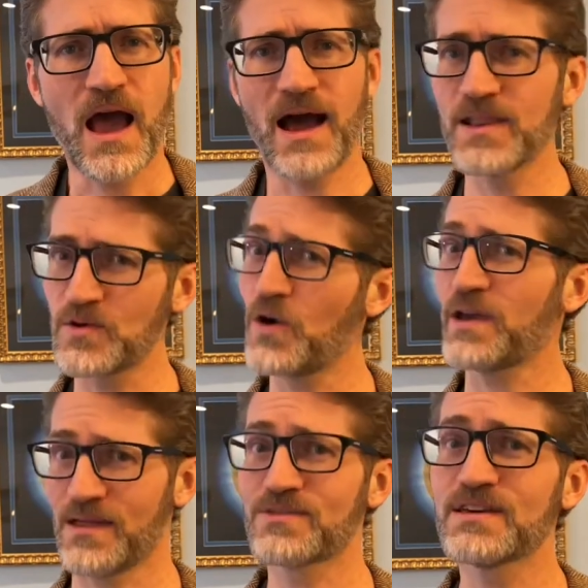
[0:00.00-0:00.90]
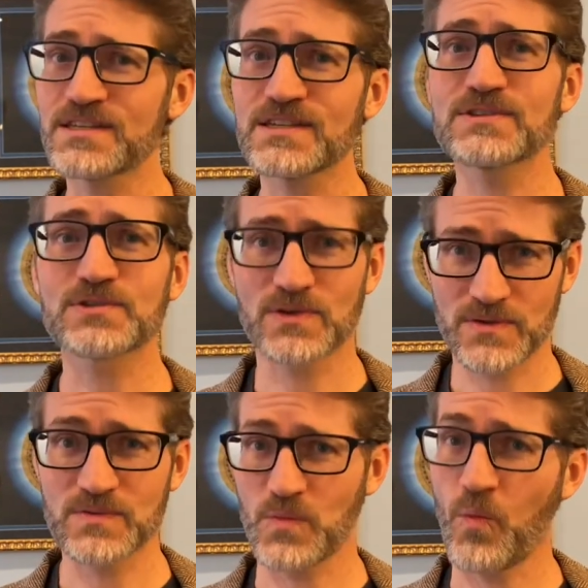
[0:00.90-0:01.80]
I knew, okay, this is
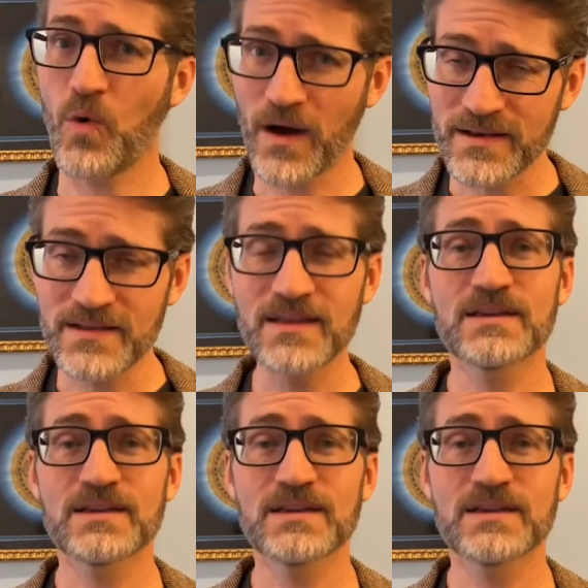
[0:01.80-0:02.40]
one